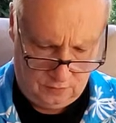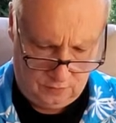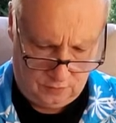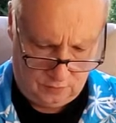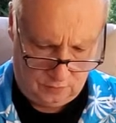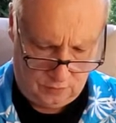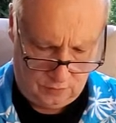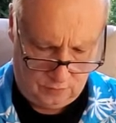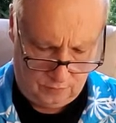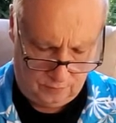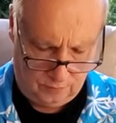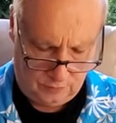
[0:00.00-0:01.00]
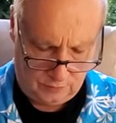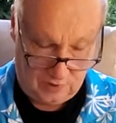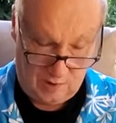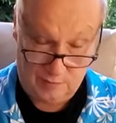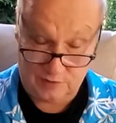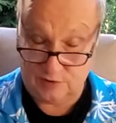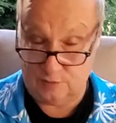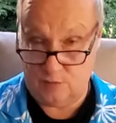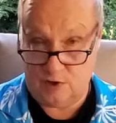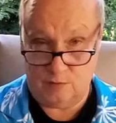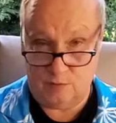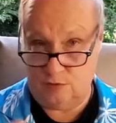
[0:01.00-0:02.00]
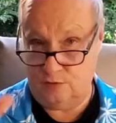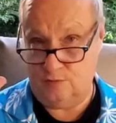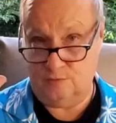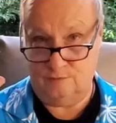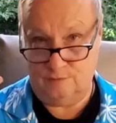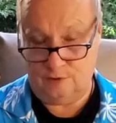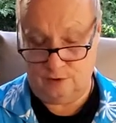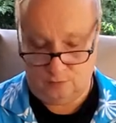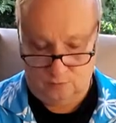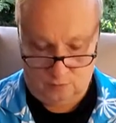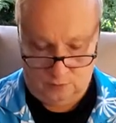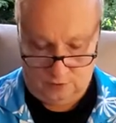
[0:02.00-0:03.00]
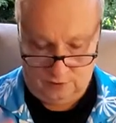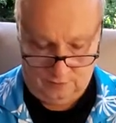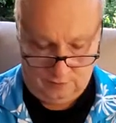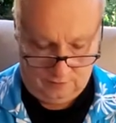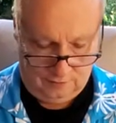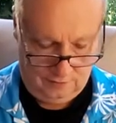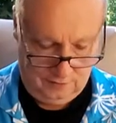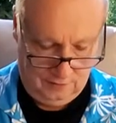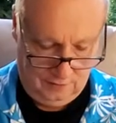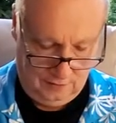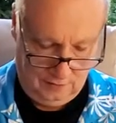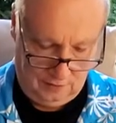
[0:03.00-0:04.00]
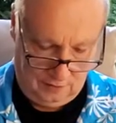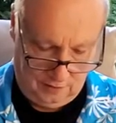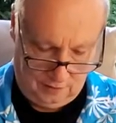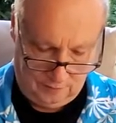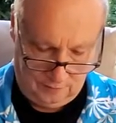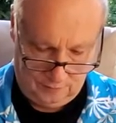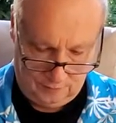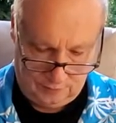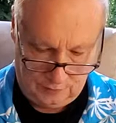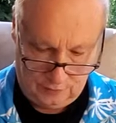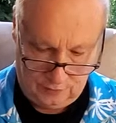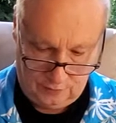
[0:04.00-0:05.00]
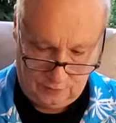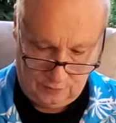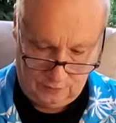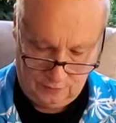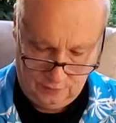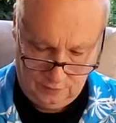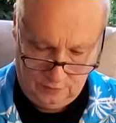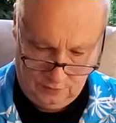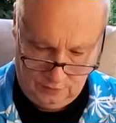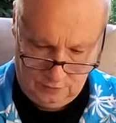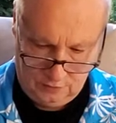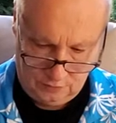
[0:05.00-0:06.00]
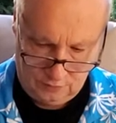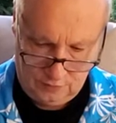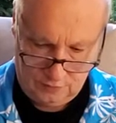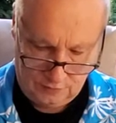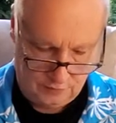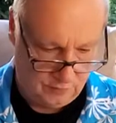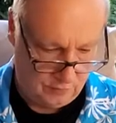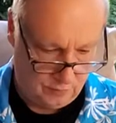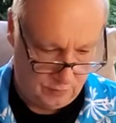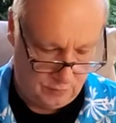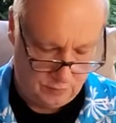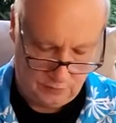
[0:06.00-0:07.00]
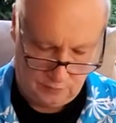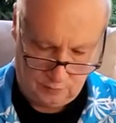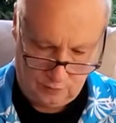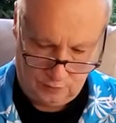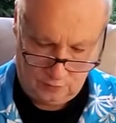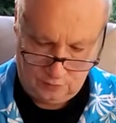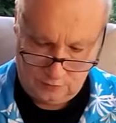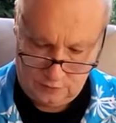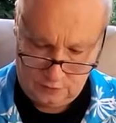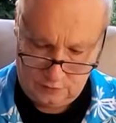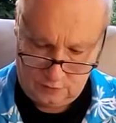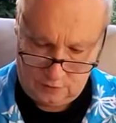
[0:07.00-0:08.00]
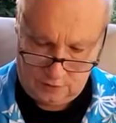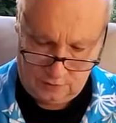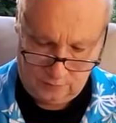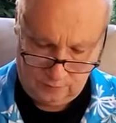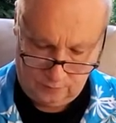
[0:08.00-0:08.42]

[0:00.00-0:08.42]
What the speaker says: You don't know. It's opposite my moon. Fair warning. Yeah, Pluto. Transit opposing moon. That's all right.